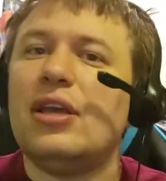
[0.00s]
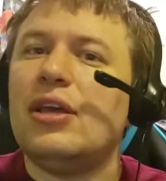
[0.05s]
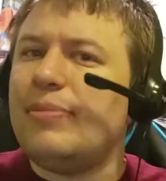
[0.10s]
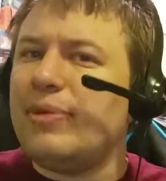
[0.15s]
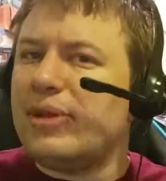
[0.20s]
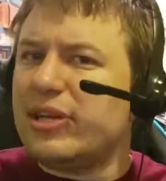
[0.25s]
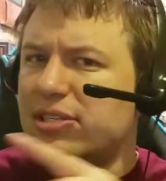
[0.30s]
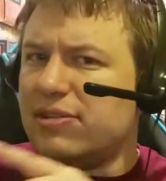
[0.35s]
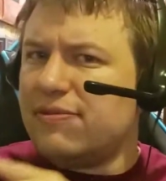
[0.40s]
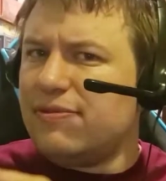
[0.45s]

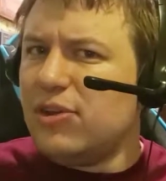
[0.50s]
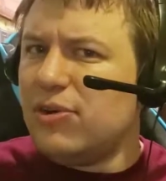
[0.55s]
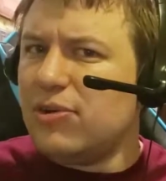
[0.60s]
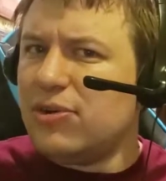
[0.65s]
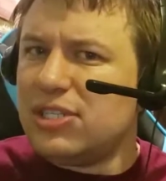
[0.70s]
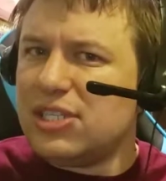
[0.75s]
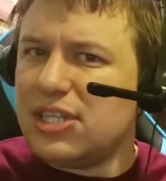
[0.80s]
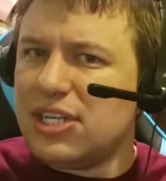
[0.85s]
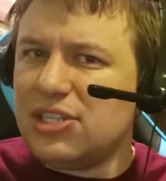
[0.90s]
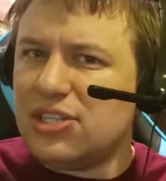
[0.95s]
Because if your
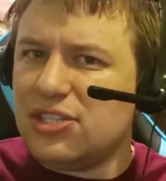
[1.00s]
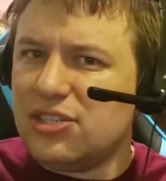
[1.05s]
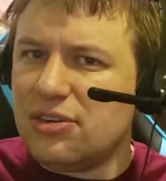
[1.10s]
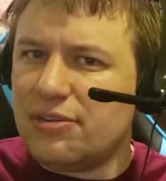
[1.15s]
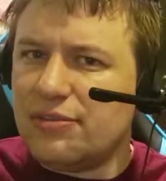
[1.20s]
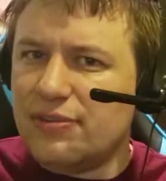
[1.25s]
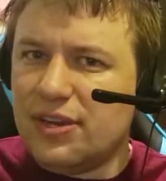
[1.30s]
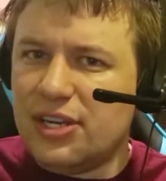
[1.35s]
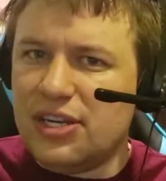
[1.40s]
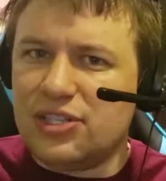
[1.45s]
sessions are
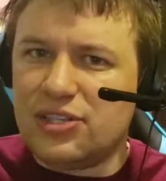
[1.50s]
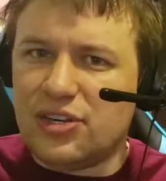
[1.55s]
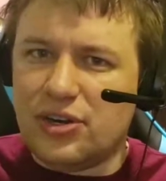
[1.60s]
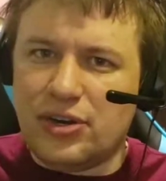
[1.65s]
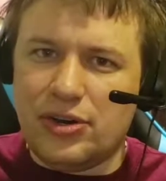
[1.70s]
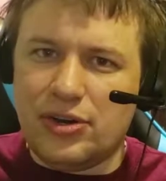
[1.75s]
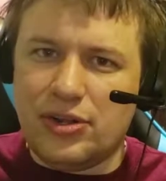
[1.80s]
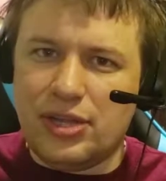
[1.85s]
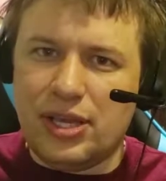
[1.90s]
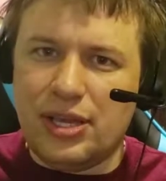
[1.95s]
finished
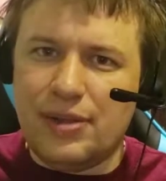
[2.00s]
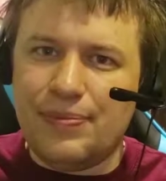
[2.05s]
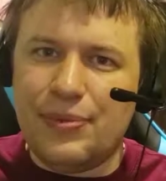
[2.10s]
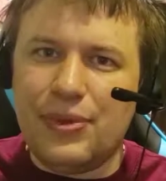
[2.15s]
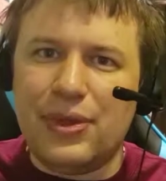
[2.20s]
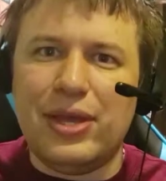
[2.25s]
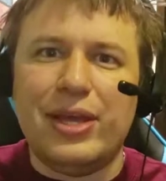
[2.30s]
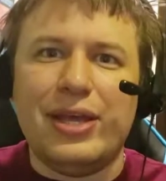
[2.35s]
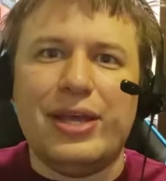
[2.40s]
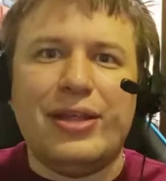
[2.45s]
early,
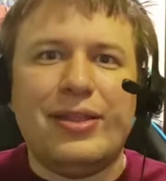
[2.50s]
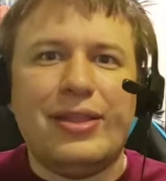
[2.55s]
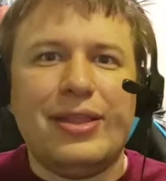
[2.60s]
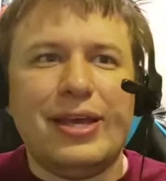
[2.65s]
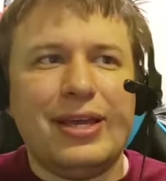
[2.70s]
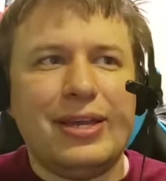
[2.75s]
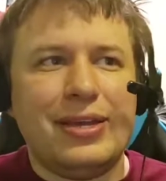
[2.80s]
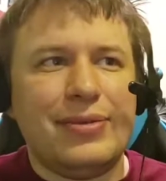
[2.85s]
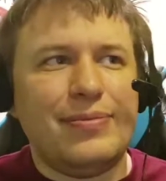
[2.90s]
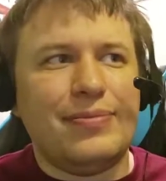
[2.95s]

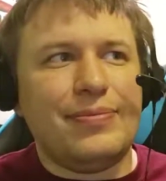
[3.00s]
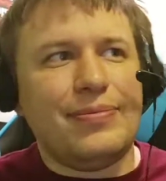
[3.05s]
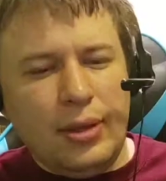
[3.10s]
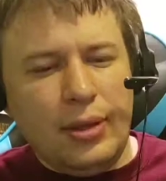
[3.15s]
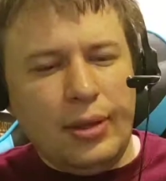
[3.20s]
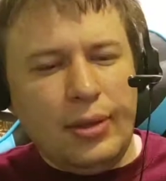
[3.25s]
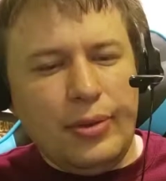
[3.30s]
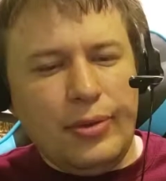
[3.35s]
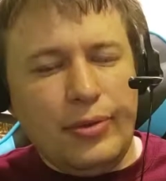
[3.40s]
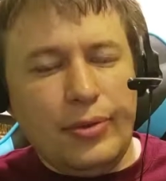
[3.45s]
then
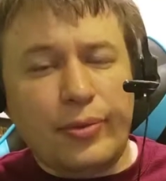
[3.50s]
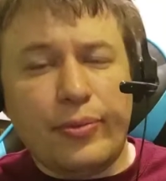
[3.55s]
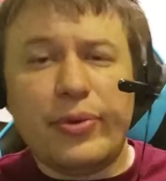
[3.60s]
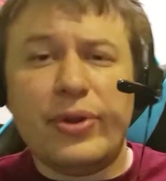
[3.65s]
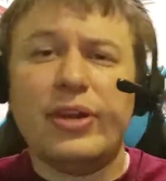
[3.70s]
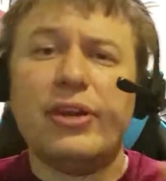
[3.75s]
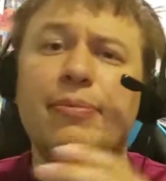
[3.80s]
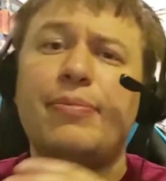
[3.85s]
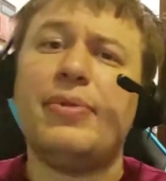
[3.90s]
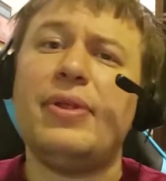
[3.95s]

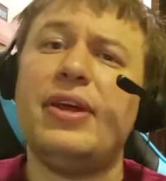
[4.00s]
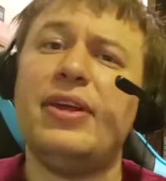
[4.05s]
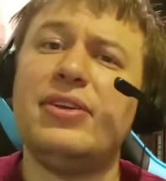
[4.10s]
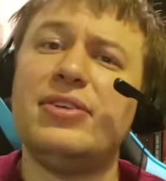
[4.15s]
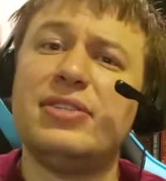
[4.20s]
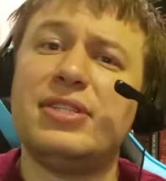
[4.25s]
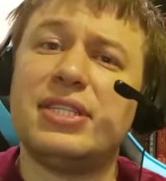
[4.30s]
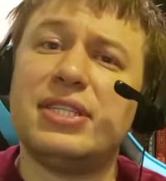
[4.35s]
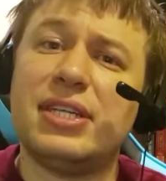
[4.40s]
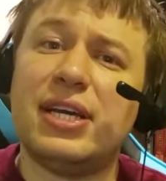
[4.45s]
when your
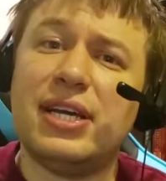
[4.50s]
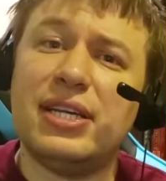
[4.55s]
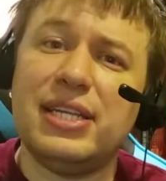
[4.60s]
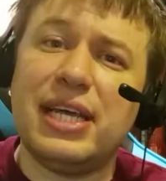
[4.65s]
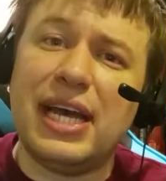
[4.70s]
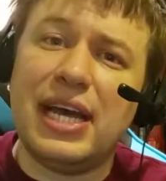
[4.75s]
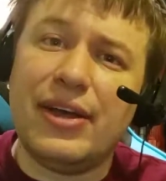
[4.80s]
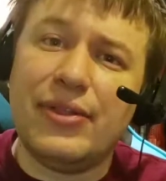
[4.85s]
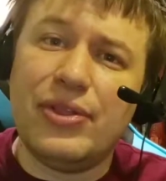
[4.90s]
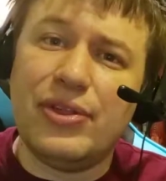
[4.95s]
players decide to
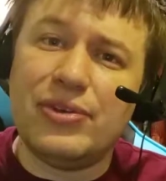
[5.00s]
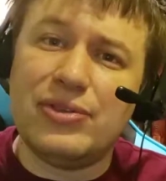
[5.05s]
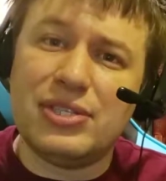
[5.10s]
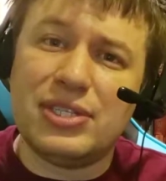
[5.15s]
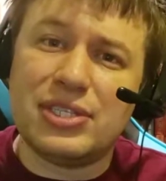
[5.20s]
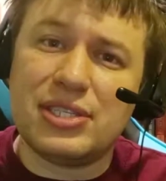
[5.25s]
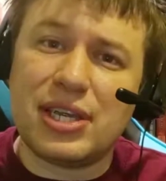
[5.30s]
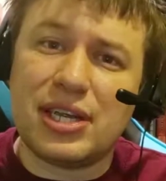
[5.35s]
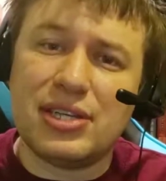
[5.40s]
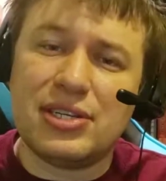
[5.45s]
have those
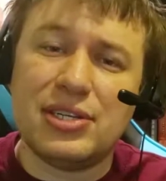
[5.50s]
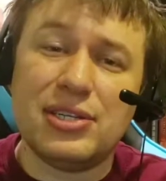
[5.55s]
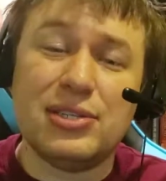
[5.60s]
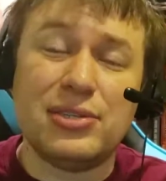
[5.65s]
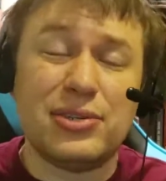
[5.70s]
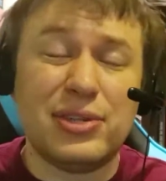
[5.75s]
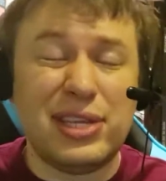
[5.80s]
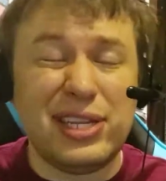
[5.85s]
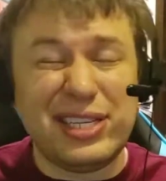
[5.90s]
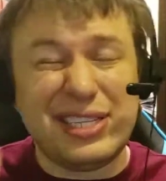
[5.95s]
discussions
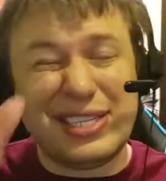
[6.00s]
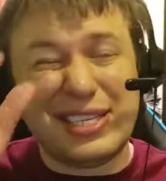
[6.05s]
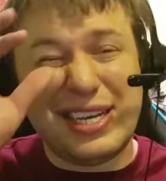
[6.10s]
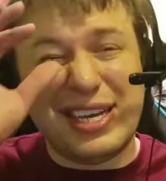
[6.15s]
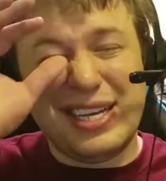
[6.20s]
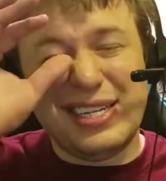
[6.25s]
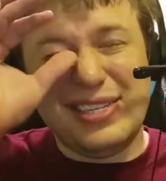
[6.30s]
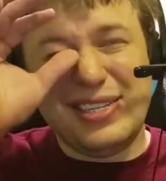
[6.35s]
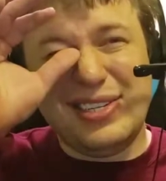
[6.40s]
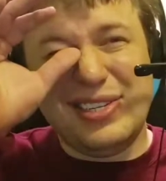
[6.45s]
or they
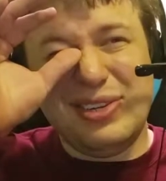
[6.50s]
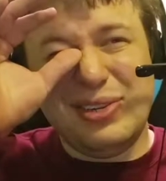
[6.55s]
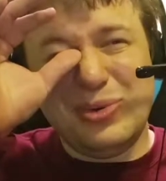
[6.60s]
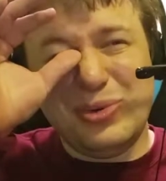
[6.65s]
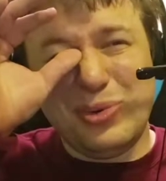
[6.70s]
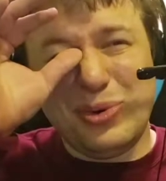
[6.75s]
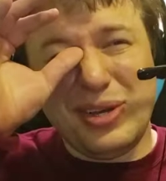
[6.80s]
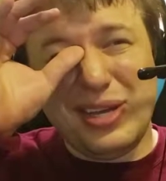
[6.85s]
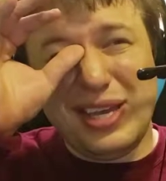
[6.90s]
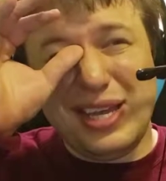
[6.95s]
decide to
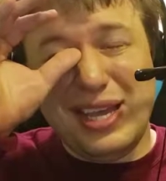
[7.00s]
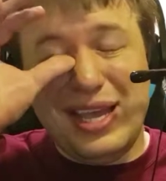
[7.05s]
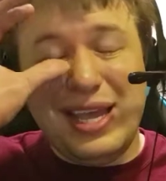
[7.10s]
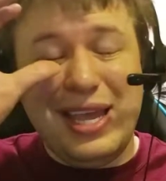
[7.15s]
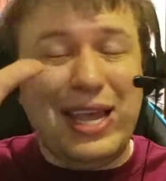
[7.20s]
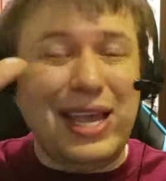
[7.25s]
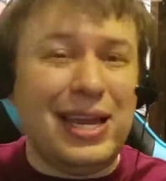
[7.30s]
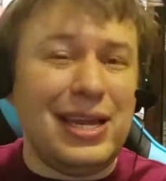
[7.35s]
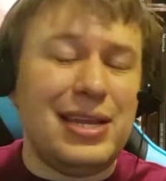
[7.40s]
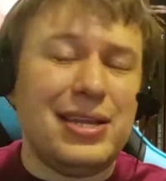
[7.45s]
do
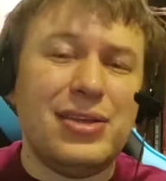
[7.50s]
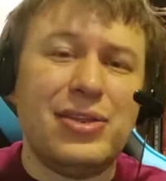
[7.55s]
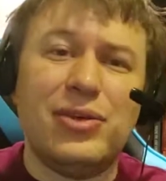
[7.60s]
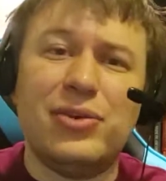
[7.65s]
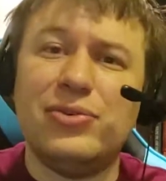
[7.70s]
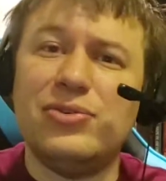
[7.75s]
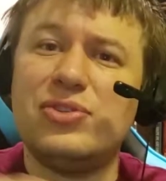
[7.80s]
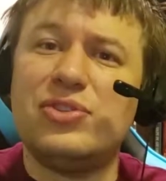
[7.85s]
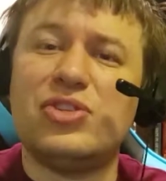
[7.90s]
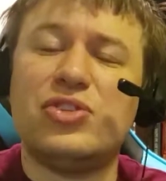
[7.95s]
any of
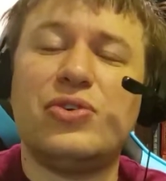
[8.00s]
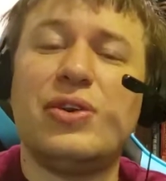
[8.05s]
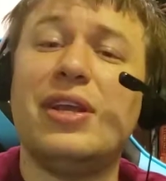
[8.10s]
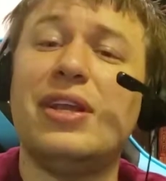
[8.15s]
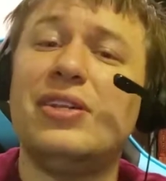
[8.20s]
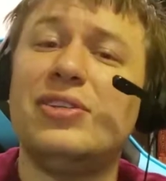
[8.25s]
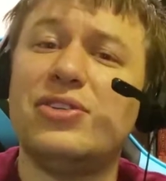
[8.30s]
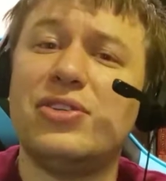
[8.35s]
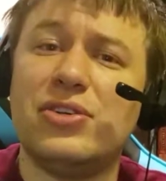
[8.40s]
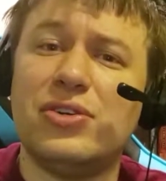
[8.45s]
those
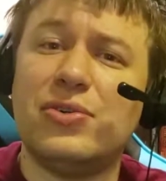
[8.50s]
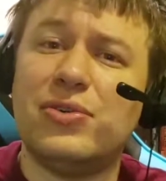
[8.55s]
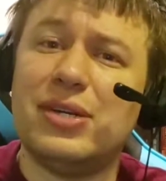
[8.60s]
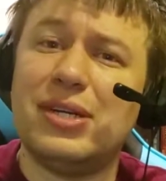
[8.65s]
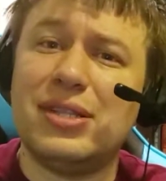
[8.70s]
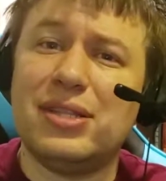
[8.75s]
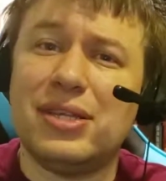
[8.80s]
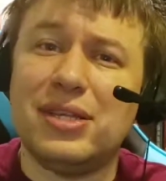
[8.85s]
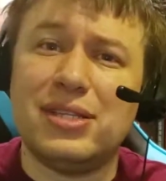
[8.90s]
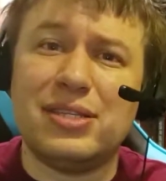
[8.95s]
strange and
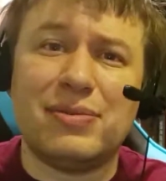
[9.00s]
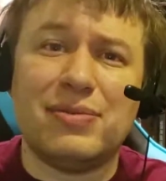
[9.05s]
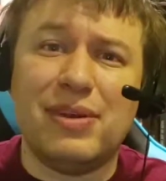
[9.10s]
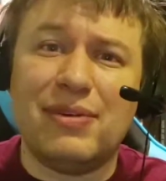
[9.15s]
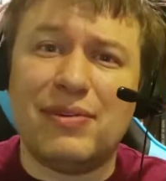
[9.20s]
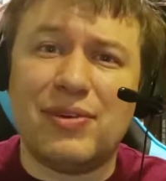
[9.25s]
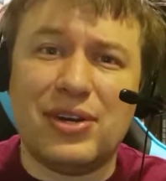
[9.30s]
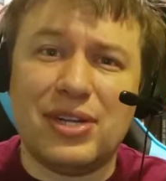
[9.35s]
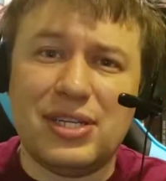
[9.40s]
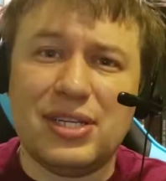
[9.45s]
annoying things that we
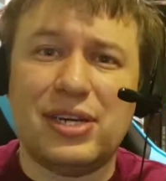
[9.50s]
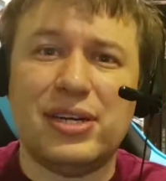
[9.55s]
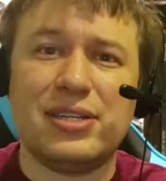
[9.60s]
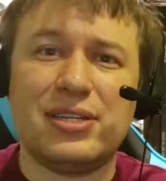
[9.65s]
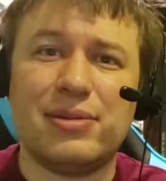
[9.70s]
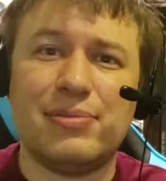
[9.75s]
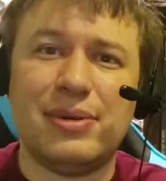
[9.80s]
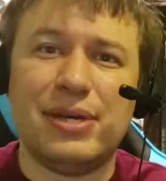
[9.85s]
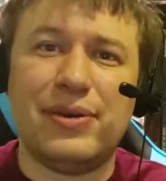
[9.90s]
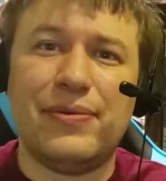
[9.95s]
already talked
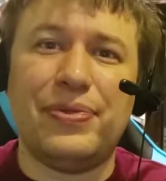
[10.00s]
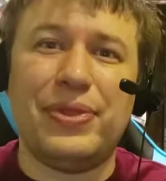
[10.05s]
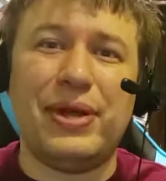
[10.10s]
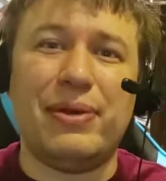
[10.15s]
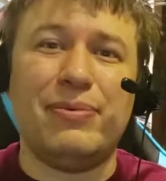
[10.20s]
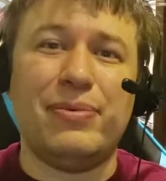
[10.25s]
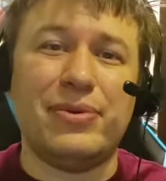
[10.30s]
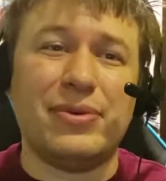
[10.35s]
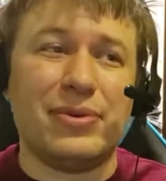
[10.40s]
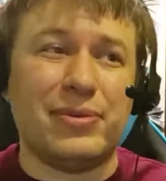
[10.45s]
about that
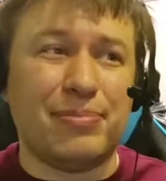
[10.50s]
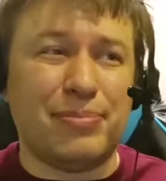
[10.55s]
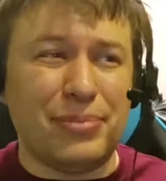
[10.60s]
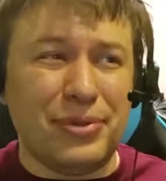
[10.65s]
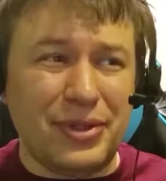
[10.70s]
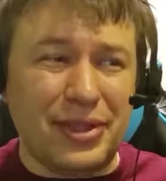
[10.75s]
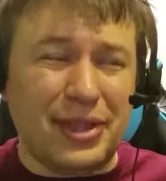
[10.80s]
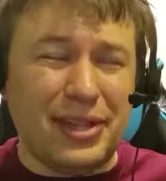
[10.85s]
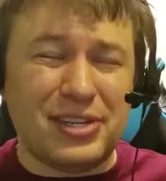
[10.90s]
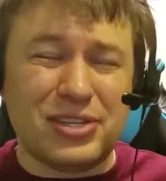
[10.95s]
will
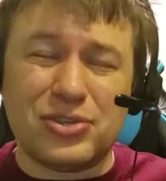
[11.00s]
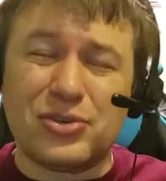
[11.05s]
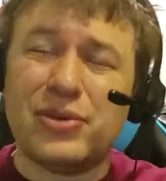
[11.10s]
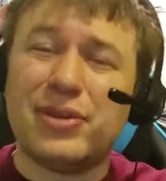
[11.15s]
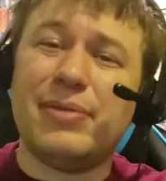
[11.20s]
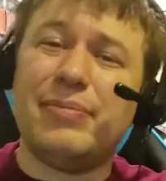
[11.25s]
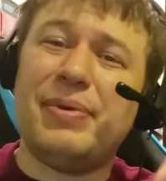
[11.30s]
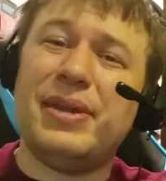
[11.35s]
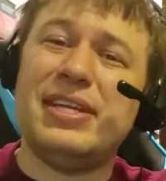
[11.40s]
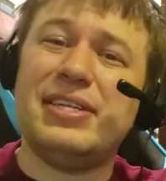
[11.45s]
completely destroy
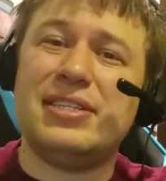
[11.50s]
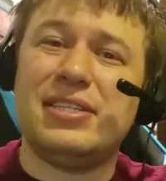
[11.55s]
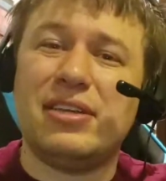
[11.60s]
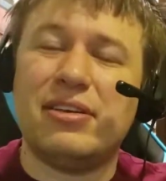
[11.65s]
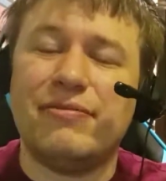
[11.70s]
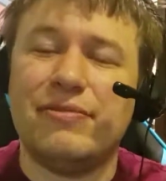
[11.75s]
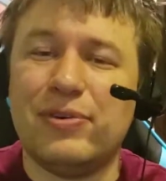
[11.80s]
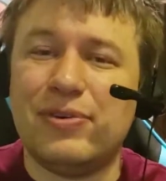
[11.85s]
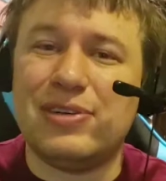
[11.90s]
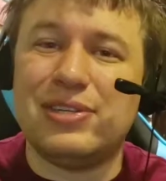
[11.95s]
the pacing
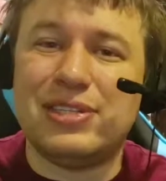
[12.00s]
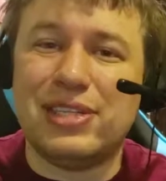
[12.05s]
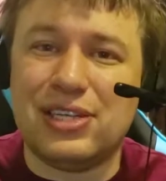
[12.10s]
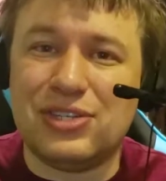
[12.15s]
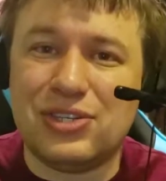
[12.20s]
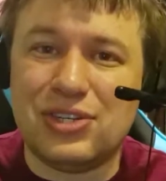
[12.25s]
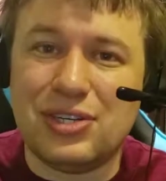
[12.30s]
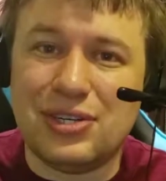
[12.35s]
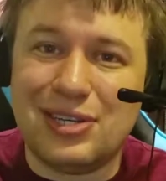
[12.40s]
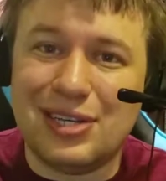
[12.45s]
of your
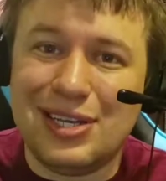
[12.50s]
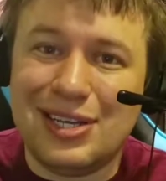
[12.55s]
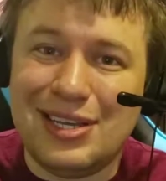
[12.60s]
session,